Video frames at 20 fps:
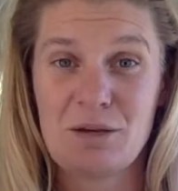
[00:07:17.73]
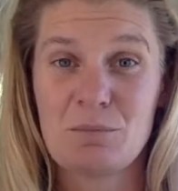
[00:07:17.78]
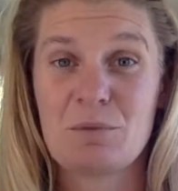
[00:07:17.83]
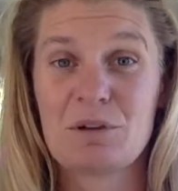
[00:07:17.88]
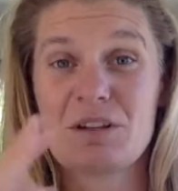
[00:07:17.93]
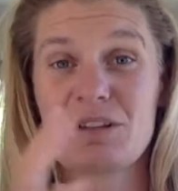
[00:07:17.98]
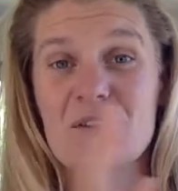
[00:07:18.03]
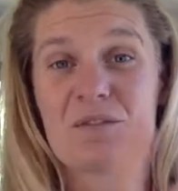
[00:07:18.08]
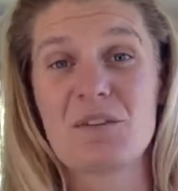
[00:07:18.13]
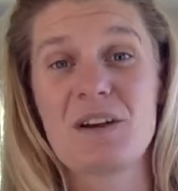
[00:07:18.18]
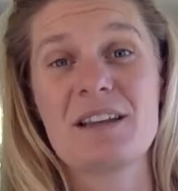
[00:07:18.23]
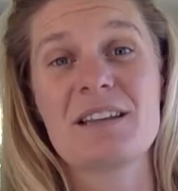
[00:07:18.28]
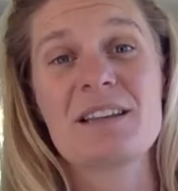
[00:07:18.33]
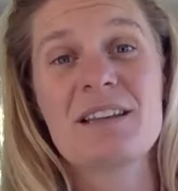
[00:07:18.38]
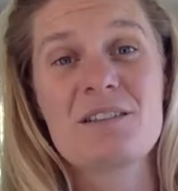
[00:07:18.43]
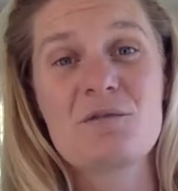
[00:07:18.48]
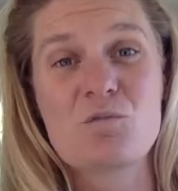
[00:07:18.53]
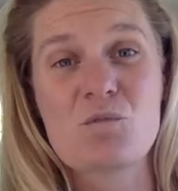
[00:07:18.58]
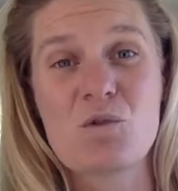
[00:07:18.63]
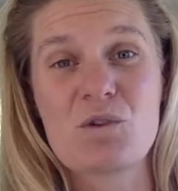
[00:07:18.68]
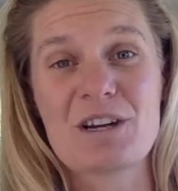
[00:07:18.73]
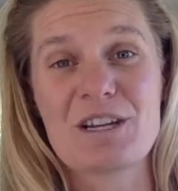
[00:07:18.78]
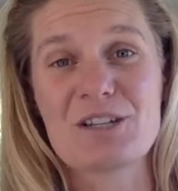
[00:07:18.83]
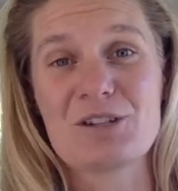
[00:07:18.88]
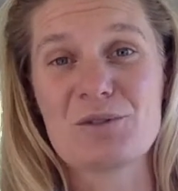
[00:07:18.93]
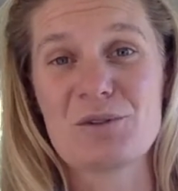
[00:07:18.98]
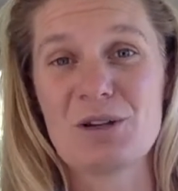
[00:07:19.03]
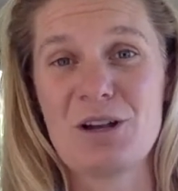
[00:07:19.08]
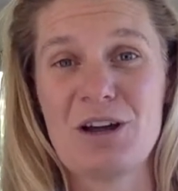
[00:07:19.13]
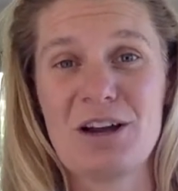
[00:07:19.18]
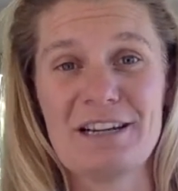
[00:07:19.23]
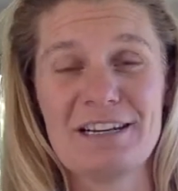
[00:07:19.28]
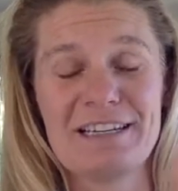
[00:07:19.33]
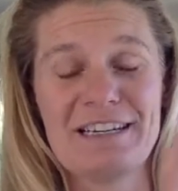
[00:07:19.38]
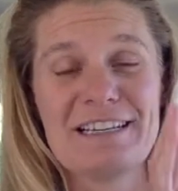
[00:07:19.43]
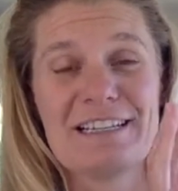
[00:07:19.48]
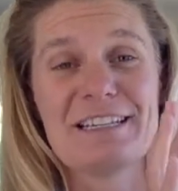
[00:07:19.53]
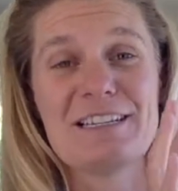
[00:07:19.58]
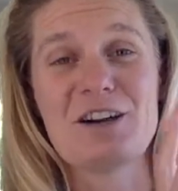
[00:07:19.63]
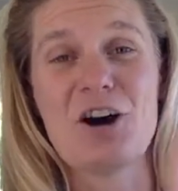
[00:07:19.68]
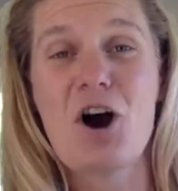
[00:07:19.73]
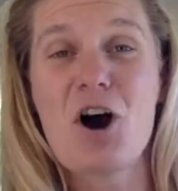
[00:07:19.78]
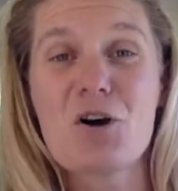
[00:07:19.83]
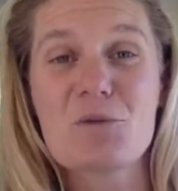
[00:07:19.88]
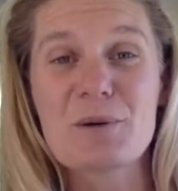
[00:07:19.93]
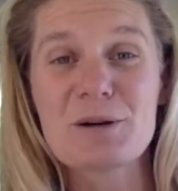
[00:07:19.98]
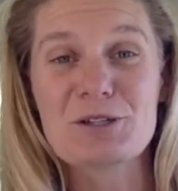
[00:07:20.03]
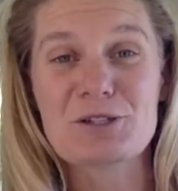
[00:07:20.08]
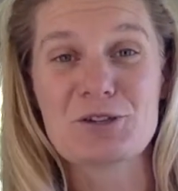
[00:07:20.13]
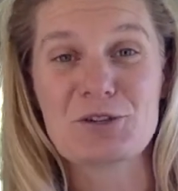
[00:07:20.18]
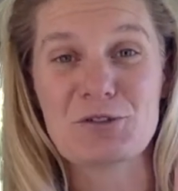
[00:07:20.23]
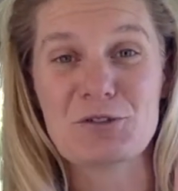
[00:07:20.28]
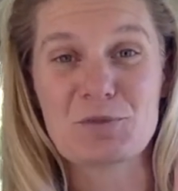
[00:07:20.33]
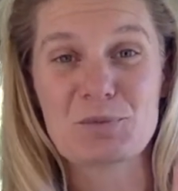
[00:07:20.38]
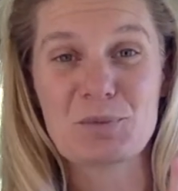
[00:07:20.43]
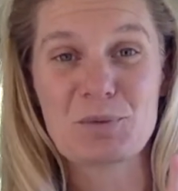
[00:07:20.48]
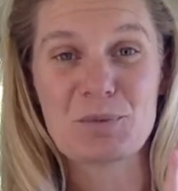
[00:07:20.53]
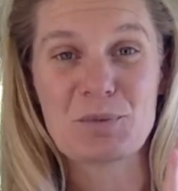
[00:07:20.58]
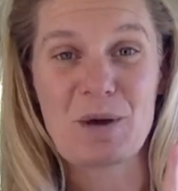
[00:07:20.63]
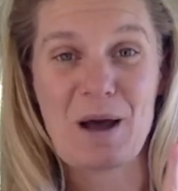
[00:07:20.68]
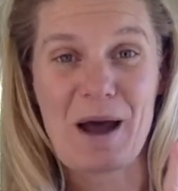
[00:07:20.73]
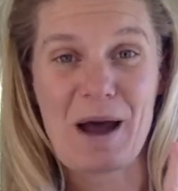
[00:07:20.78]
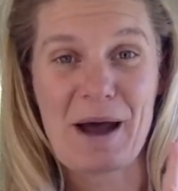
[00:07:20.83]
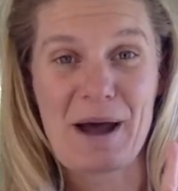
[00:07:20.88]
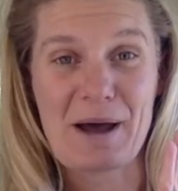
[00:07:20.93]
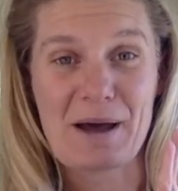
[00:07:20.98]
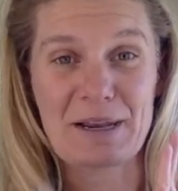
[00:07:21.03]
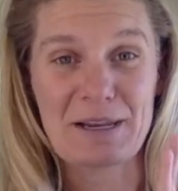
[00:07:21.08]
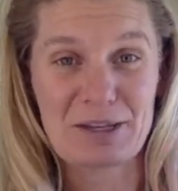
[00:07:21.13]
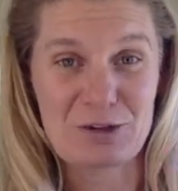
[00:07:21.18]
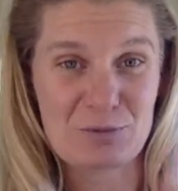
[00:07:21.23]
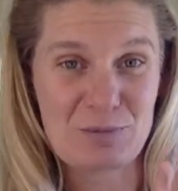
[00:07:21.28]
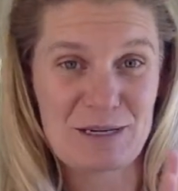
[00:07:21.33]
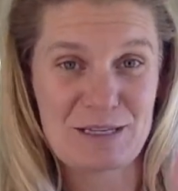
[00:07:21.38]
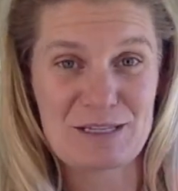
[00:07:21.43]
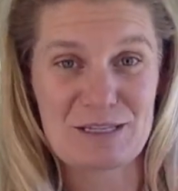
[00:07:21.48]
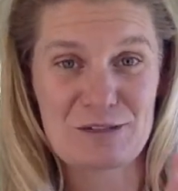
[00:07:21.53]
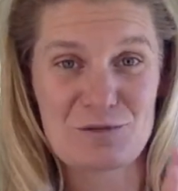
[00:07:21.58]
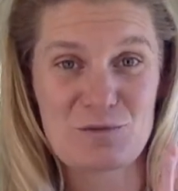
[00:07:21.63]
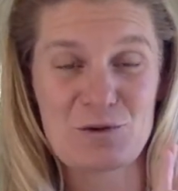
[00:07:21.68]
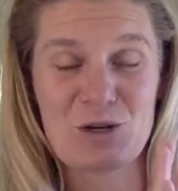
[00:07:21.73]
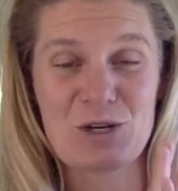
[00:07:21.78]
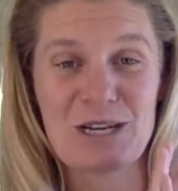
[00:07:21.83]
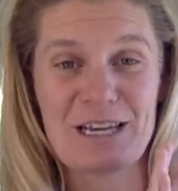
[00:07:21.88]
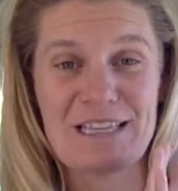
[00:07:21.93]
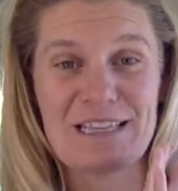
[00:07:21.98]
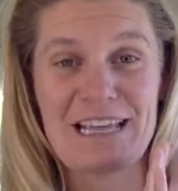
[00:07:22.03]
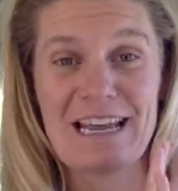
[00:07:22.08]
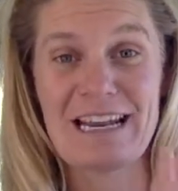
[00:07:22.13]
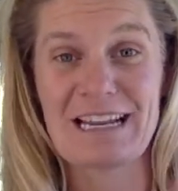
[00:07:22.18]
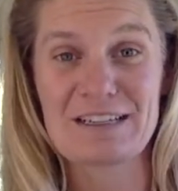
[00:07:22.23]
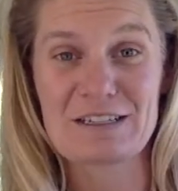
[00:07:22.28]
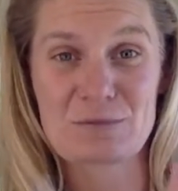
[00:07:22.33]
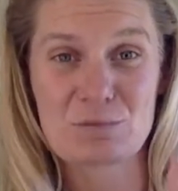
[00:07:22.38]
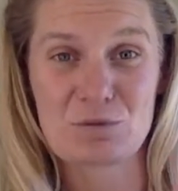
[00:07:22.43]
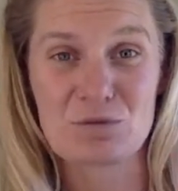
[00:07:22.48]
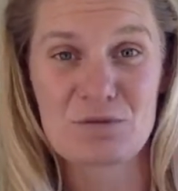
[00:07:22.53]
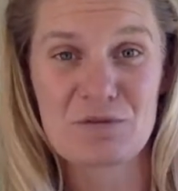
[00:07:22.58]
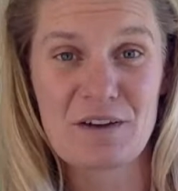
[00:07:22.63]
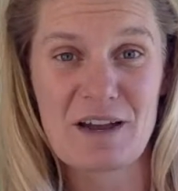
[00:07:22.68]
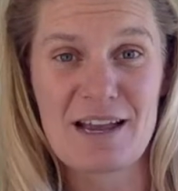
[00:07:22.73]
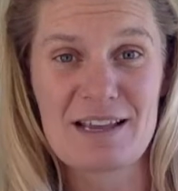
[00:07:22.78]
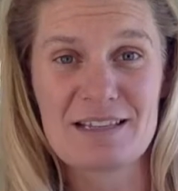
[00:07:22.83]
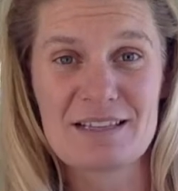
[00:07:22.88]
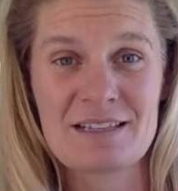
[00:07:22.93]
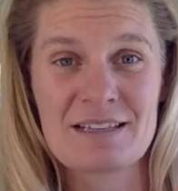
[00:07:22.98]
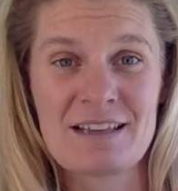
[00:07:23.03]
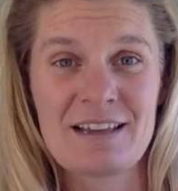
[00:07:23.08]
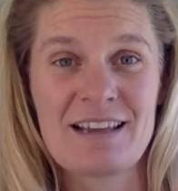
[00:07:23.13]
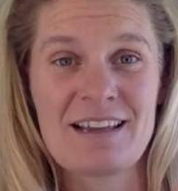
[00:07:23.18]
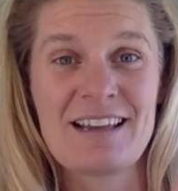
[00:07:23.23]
Because if I walk into a client and I see a whole bunch of little pieces of work in that explore phase,